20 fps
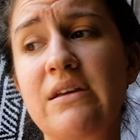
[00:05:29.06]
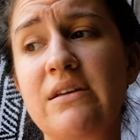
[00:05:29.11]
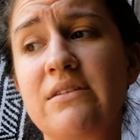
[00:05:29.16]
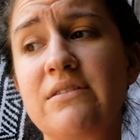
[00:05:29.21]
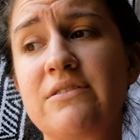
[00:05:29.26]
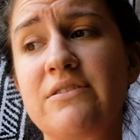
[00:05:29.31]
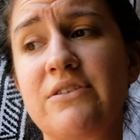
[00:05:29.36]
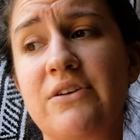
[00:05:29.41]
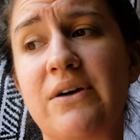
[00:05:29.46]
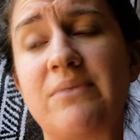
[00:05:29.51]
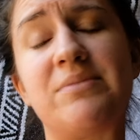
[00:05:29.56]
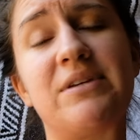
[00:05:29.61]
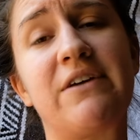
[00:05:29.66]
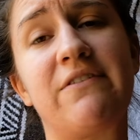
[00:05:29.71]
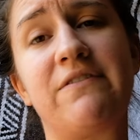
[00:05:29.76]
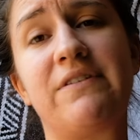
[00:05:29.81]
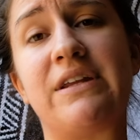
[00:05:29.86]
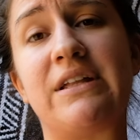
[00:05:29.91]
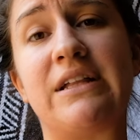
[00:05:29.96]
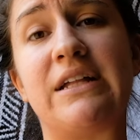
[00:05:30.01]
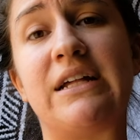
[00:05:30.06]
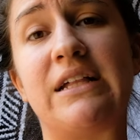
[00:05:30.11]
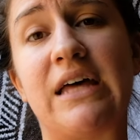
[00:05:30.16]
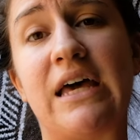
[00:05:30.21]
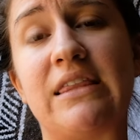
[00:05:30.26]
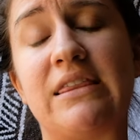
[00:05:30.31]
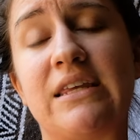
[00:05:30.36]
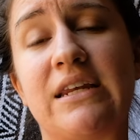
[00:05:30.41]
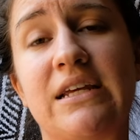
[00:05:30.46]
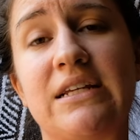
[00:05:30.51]
So I'm definitely
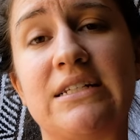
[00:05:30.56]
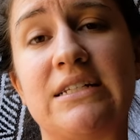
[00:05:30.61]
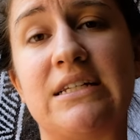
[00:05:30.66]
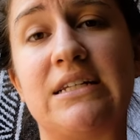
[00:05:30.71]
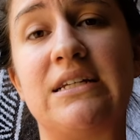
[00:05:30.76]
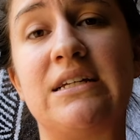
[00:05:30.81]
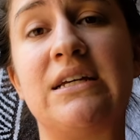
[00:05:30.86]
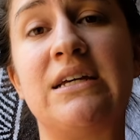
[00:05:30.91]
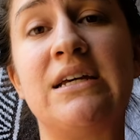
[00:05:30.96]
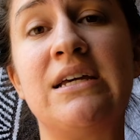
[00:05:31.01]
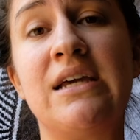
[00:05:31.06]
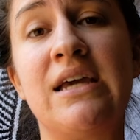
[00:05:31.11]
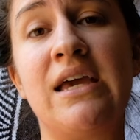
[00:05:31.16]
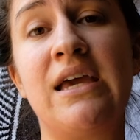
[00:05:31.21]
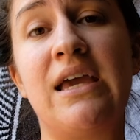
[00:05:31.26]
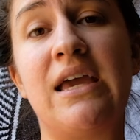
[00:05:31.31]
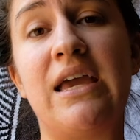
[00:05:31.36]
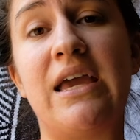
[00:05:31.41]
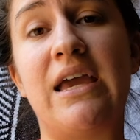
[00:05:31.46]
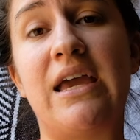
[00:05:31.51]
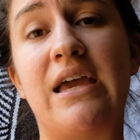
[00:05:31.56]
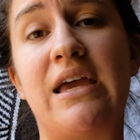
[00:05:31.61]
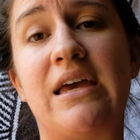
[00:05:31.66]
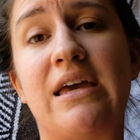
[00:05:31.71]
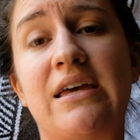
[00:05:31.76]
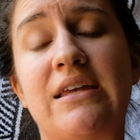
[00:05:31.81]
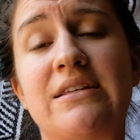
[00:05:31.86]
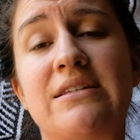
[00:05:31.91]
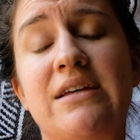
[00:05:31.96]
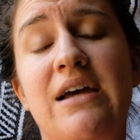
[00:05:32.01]
glad that I did it.
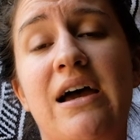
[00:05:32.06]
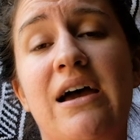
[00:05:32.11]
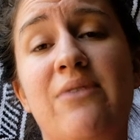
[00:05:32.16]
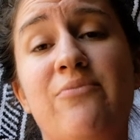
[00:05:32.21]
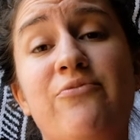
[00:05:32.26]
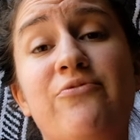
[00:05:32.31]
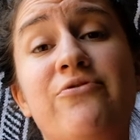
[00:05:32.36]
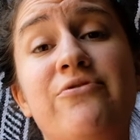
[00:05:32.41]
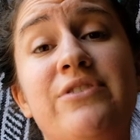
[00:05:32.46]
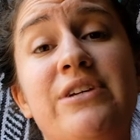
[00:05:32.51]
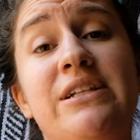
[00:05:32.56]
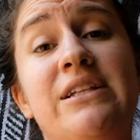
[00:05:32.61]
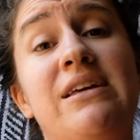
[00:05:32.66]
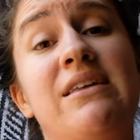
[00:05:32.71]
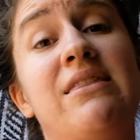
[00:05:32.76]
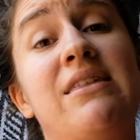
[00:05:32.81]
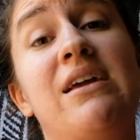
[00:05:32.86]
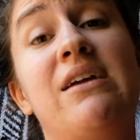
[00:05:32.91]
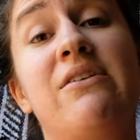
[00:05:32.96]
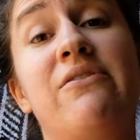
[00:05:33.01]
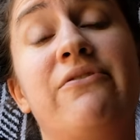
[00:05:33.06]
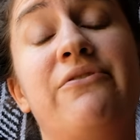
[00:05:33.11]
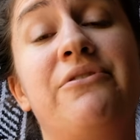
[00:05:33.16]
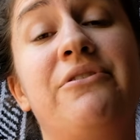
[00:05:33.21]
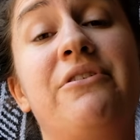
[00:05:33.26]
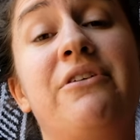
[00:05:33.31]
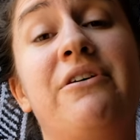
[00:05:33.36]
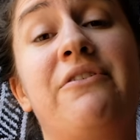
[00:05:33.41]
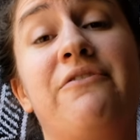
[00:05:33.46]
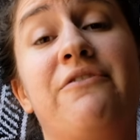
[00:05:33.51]
And I'm really
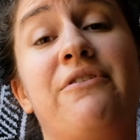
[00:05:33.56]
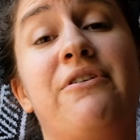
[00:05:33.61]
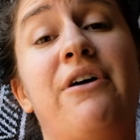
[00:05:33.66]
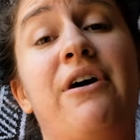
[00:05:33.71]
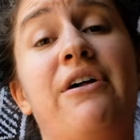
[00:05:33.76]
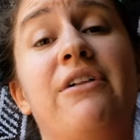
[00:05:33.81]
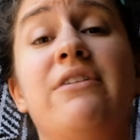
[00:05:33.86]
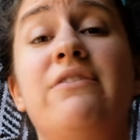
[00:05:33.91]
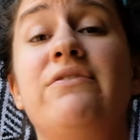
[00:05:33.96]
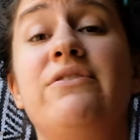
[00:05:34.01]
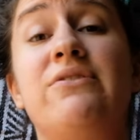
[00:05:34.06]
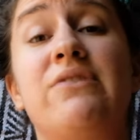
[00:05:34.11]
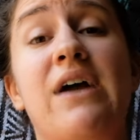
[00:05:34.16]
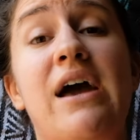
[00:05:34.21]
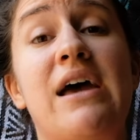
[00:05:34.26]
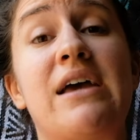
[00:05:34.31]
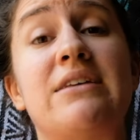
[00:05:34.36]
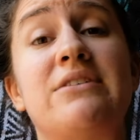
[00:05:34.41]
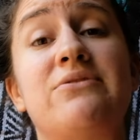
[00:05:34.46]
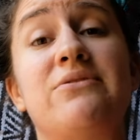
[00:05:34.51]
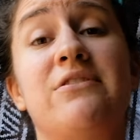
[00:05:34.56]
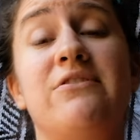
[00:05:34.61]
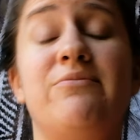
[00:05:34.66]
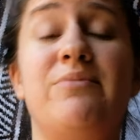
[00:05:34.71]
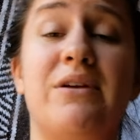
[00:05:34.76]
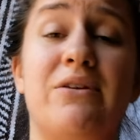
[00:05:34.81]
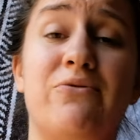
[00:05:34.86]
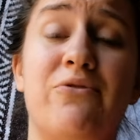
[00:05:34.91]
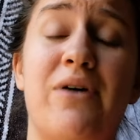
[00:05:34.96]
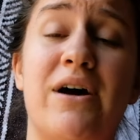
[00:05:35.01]
thankful for all of you guys who have
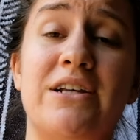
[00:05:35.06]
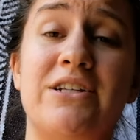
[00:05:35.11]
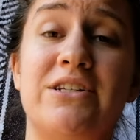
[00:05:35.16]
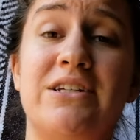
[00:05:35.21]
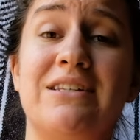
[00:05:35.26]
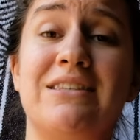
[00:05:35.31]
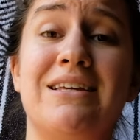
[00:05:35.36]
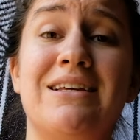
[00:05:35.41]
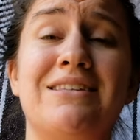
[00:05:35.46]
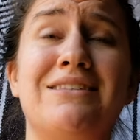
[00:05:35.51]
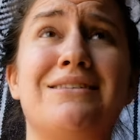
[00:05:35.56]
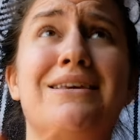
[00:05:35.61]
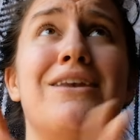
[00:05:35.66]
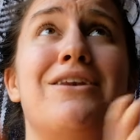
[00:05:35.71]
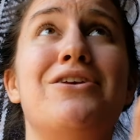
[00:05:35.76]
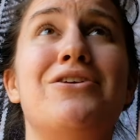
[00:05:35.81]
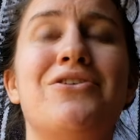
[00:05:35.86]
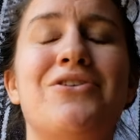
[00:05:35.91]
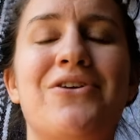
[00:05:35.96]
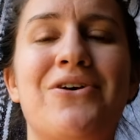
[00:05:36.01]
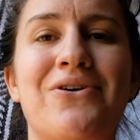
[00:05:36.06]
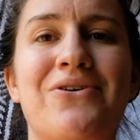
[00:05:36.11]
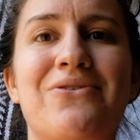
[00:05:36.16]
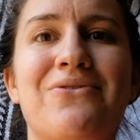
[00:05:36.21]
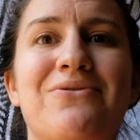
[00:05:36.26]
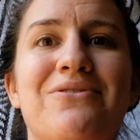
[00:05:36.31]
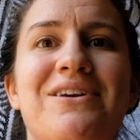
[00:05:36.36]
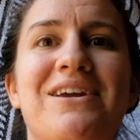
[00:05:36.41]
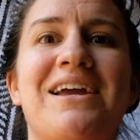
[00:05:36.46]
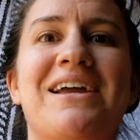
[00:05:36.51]
been watching this.
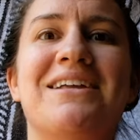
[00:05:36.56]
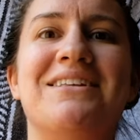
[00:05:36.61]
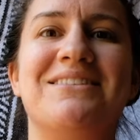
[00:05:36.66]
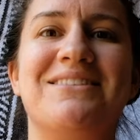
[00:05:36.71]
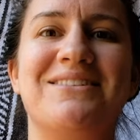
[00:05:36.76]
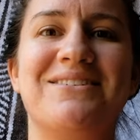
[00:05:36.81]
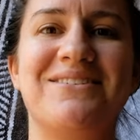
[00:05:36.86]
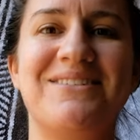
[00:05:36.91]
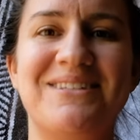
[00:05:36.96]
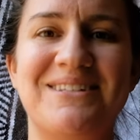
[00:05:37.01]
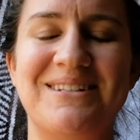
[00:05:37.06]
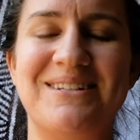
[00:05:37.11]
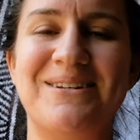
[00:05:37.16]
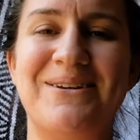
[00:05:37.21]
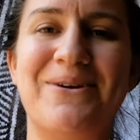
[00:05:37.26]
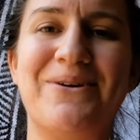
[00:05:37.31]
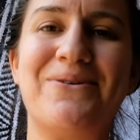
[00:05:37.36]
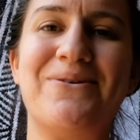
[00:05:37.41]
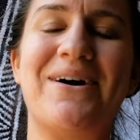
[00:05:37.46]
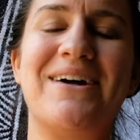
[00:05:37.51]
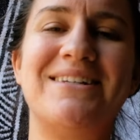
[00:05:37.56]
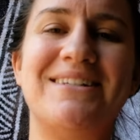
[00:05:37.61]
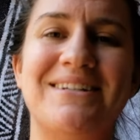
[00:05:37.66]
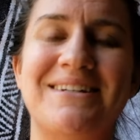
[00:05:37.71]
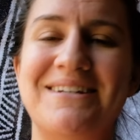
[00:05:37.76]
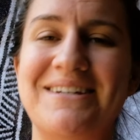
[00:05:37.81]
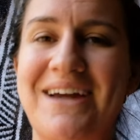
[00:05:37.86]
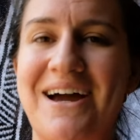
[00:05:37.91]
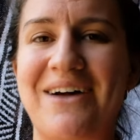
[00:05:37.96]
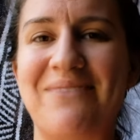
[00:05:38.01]
No, the answer is no. I did
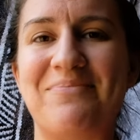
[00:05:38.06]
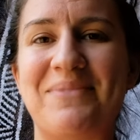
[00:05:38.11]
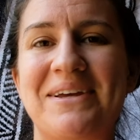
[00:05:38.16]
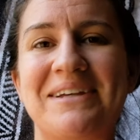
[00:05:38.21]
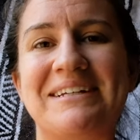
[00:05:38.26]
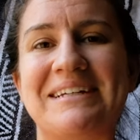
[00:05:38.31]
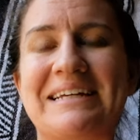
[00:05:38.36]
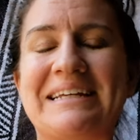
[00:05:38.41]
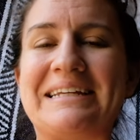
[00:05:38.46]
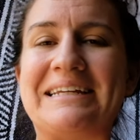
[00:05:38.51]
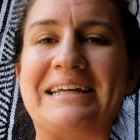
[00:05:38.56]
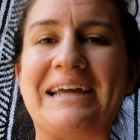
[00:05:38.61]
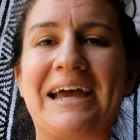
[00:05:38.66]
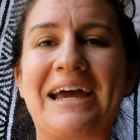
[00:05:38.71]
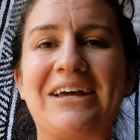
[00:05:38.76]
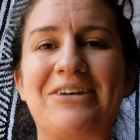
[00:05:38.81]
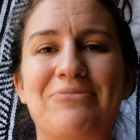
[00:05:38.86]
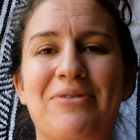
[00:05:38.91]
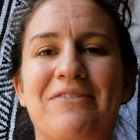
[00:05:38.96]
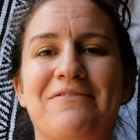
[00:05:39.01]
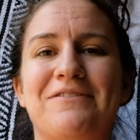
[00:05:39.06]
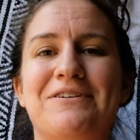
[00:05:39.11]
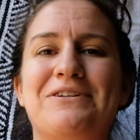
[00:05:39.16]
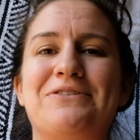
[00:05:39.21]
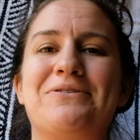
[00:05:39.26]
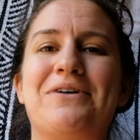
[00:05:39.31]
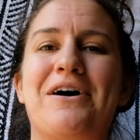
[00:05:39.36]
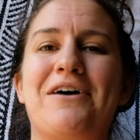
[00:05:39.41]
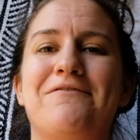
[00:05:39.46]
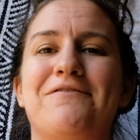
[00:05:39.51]
not make any ad
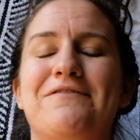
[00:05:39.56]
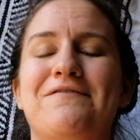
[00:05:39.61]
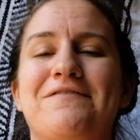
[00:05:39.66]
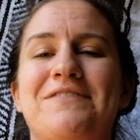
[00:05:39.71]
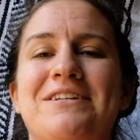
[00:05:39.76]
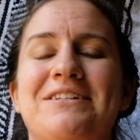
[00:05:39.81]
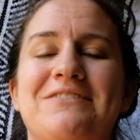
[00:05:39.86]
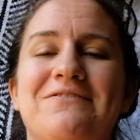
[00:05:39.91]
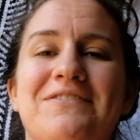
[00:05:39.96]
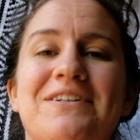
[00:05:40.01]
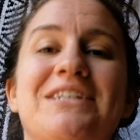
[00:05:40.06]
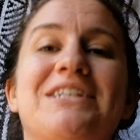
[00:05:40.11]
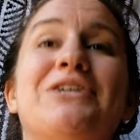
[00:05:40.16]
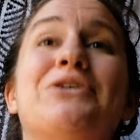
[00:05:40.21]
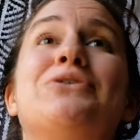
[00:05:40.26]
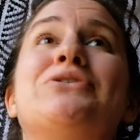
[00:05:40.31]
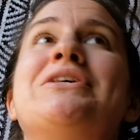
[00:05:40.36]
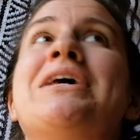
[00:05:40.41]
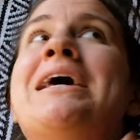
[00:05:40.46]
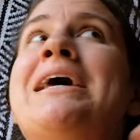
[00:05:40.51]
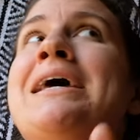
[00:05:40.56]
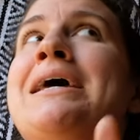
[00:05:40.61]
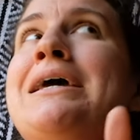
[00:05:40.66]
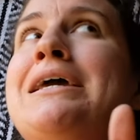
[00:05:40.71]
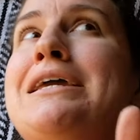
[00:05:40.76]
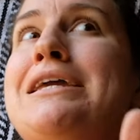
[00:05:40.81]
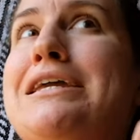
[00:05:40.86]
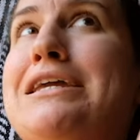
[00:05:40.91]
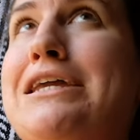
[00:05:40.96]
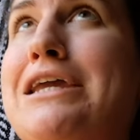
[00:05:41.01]
revenue off of these videos
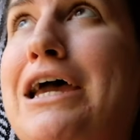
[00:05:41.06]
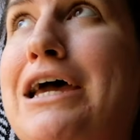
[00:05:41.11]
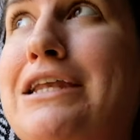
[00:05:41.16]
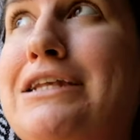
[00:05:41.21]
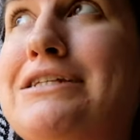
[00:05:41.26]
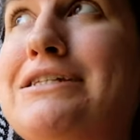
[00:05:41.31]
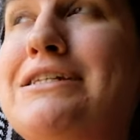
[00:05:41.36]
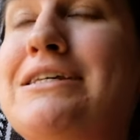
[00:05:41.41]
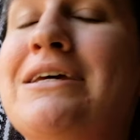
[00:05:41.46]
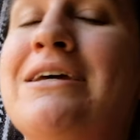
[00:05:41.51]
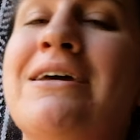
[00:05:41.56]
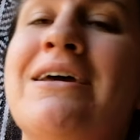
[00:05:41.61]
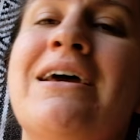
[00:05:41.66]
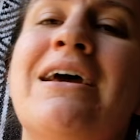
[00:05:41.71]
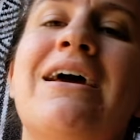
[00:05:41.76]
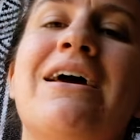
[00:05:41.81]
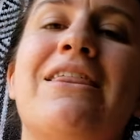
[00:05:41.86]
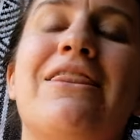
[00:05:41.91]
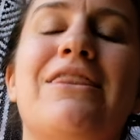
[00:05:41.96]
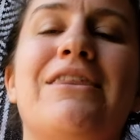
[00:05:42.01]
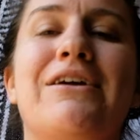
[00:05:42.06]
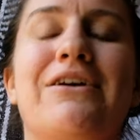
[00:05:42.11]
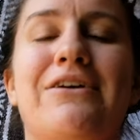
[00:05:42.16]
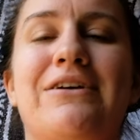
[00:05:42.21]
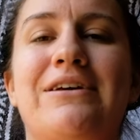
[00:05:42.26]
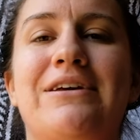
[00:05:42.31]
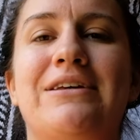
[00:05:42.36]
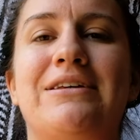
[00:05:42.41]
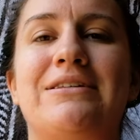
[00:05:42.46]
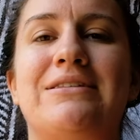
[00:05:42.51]
yet. There
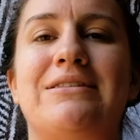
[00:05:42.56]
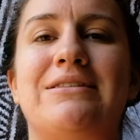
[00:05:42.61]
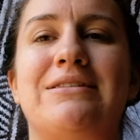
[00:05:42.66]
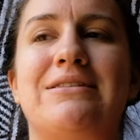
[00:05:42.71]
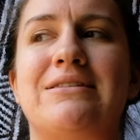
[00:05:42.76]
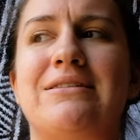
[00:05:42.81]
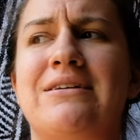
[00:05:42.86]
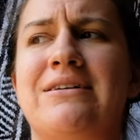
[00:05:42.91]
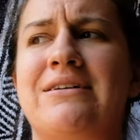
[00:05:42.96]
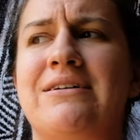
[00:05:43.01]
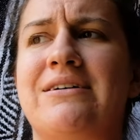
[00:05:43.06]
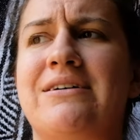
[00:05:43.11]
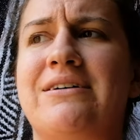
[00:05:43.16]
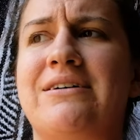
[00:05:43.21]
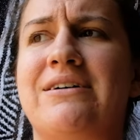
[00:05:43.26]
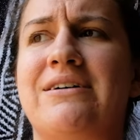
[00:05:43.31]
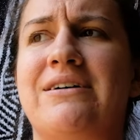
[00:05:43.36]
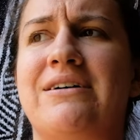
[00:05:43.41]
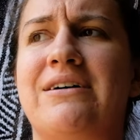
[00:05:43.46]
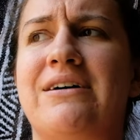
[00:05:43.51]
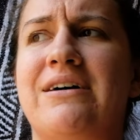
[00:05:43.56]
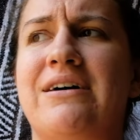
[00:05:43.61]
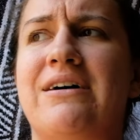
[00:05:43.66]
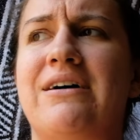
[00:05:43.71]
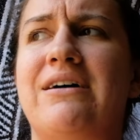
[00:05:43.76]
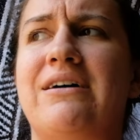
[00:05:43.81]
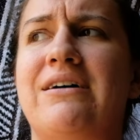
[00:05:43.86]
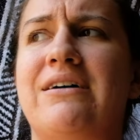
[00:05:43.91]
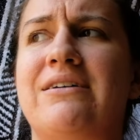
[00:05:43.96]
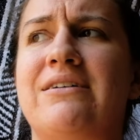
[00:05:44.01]
is,
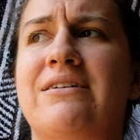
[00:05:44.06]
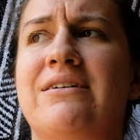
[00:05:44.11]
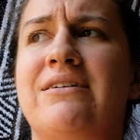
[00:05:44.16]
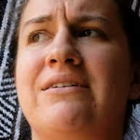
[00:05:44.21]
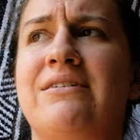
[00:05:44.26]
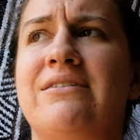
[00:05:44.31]
I